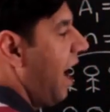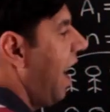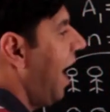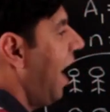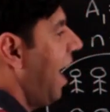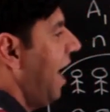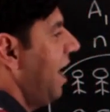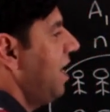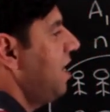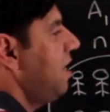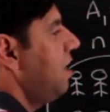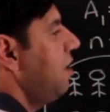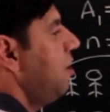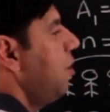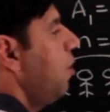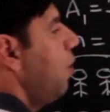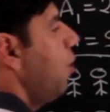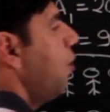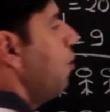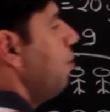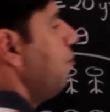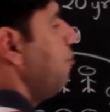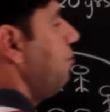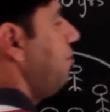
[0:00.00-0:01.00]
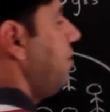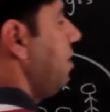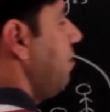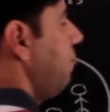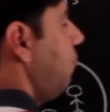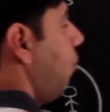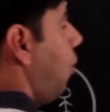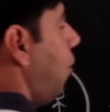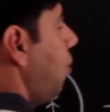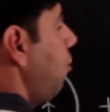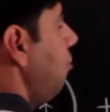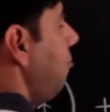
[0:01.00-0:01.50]
And we
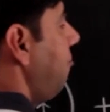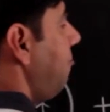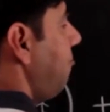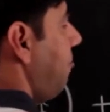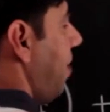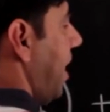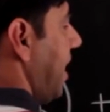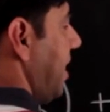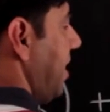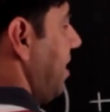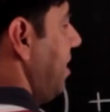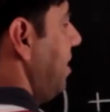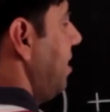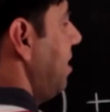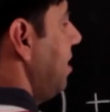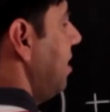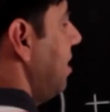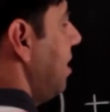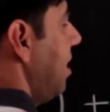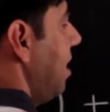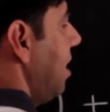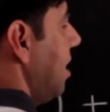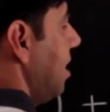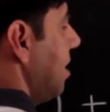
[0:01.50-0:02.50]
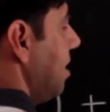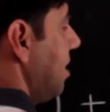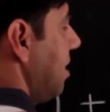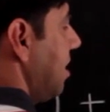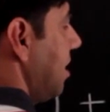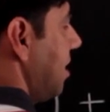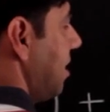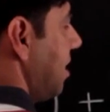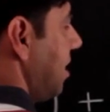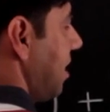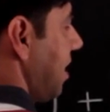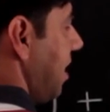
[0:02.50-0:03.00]
want to find
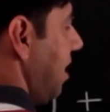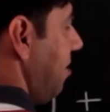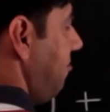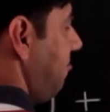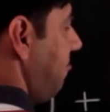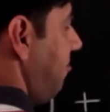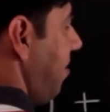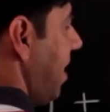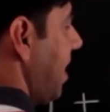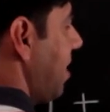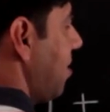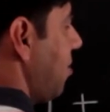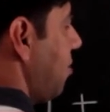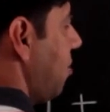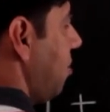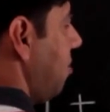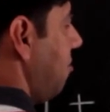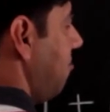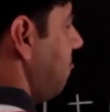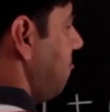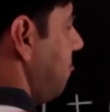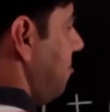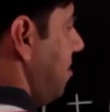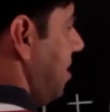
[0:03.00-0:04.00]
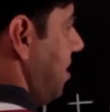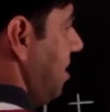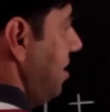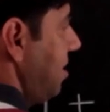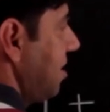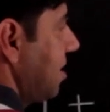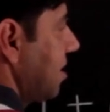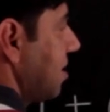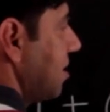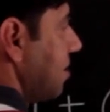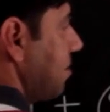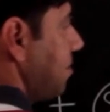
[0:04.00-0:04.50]
the effect of
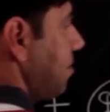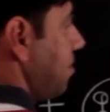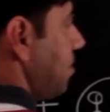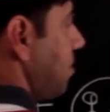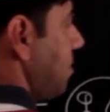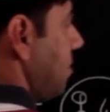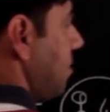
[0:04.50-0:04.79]
this